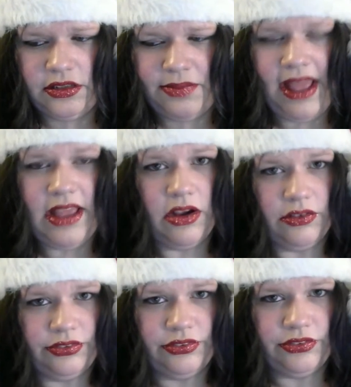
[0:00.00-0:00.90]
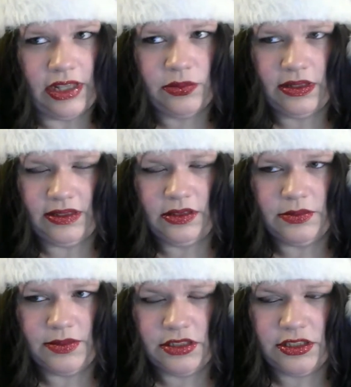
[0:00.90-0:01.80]
payoff. That's what they seem
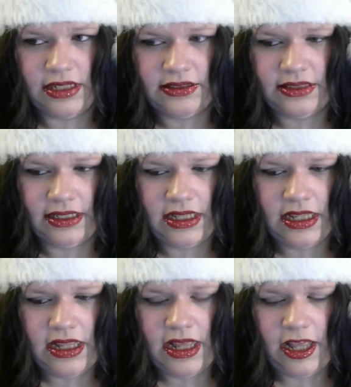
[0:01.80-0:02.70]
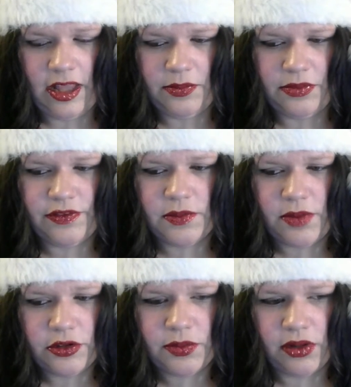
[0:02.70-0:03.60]
to be suggesting. But for the
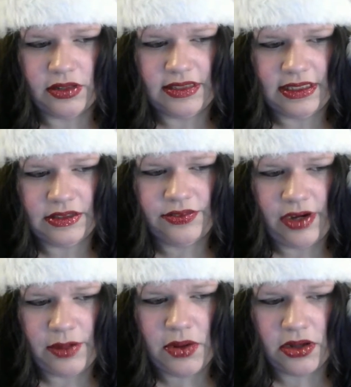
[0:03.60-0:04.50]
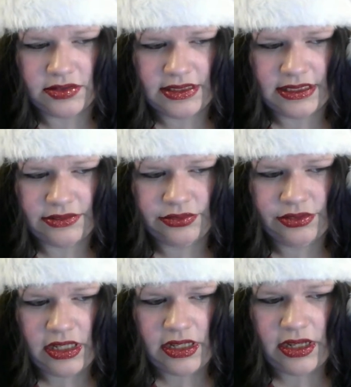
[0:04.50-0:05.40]
most part, it is very positive.
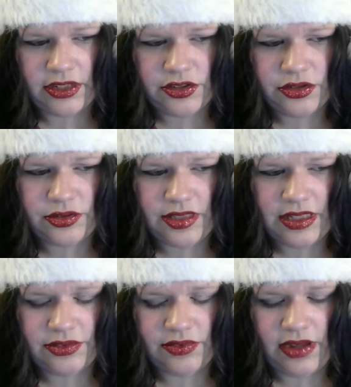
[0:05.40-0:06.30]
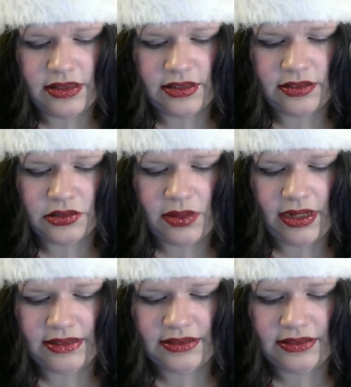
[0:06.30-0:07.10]
I do see the fact that there's quite a